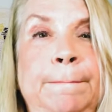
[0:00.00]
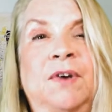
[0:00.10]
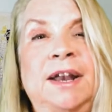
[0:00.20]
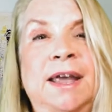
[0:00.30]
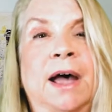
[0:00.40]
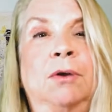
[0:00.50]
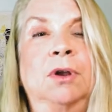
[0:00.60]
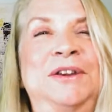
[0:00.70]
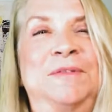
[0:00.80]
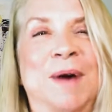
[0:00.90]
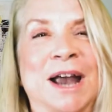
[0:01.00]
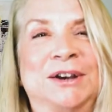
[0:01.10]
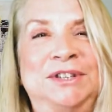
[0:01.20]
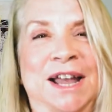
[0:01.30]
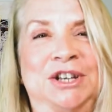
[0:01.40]
Find out. Your
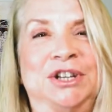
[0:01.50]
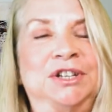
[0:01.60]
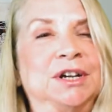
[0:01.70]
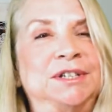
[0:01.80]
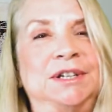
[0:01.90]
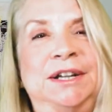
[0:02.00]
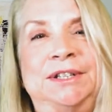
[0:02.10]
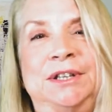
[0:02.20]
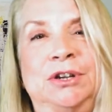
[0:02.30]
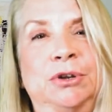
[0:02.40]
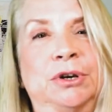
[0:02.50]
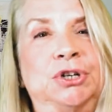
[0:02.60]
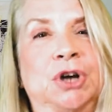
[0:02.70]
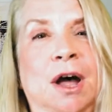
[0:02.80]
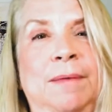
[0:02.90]
buyer's agent just needs to do their
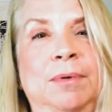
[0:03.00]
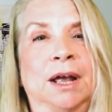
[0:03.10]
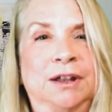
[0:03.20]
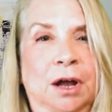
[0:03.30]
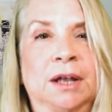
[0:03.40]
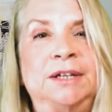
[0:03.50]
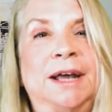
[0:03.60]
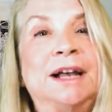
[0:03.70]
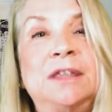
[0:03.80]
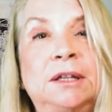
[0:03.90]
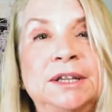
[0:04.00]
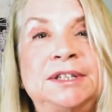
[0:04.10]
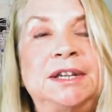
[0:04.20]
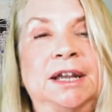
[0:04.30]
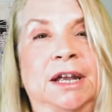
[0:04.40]
job and contact the
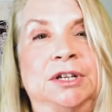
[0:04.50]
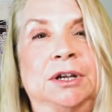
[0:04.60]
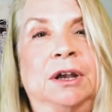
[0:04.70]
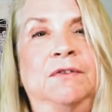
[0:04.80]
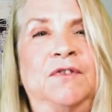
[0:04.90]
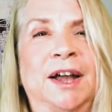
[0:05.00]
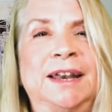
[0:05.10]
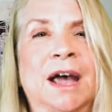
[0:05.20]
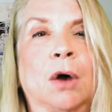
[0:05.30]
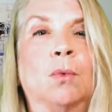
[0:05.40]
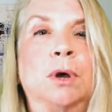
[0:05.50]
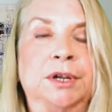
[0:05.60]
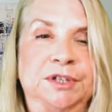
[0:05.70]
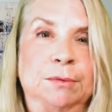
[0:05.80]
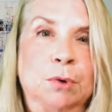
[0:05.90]
listing agent and find out what
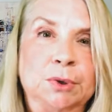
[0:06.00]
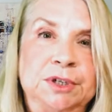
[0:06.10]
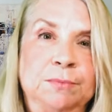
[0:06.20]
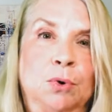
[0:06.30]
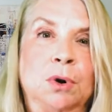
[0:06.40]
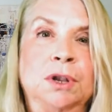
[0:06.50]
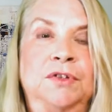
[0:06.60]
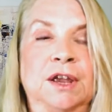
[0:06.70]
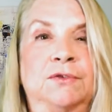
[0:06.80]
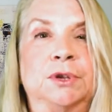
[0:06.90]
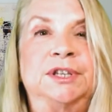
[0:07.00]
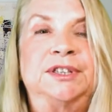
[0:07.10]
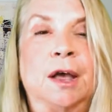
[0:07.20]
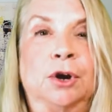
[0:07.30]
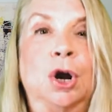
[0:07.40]
is the most important thing for the
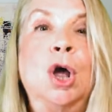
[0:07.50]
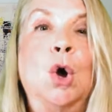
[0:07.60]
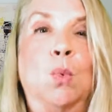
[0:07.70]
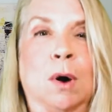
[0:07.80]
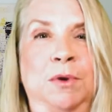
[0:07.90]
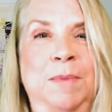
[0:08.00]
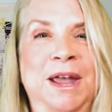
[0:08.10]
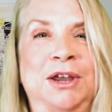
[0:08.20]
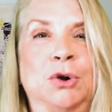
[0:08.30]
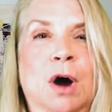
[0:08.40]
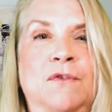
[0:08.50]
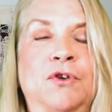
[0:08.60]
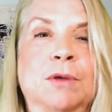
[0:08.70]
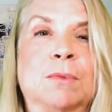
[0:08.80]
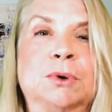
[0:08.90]
seller. What would make your
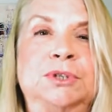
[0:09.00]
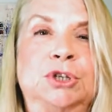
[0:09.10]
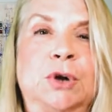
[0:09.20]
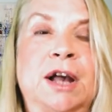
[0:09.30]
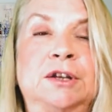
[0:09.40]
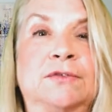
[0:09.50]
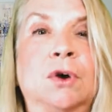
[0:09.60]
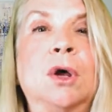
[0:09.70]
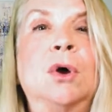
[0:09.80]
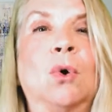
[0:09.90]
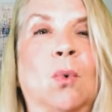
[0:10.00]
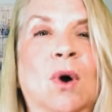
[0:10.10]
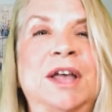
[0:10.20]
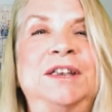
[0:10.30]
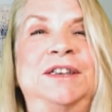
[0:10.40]
offer the most attractive?
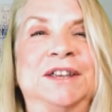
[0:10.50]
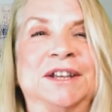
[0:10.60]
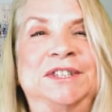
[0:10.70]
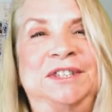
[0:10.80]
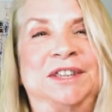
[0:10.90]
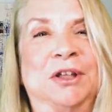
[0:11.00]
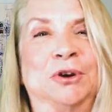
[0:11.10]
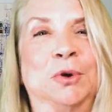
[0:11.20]
What does the seller